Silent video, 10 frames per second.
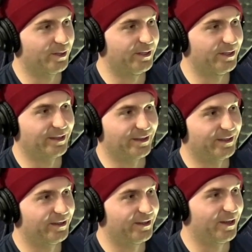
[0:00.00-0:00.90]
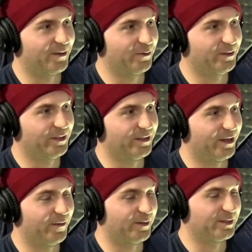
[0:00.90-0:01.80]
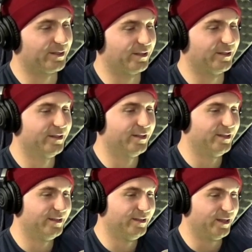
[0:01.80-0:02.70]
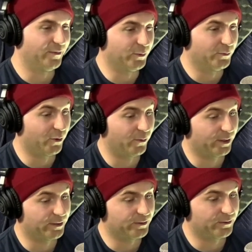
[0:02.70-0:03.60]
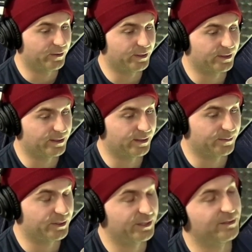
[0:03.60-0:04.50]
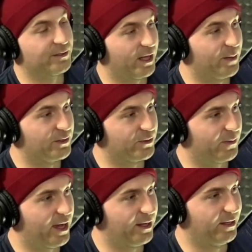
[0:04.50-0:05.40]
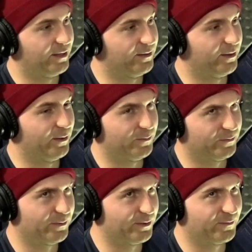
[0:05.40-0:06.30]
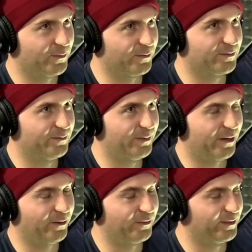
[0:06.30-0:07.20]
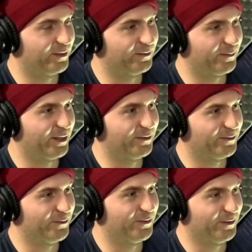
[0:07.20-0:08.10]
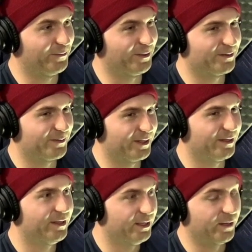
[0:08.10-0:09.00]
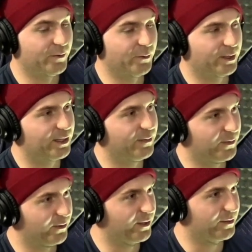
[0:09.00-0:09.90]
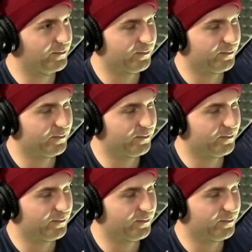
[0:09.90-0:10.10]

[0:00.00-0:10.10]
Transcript: league and the non-roid league. Obviously, if you don't want to do the things that could potentially damage your body, which of course powerlifting might do it anyways. But yeah, if you want to keep your like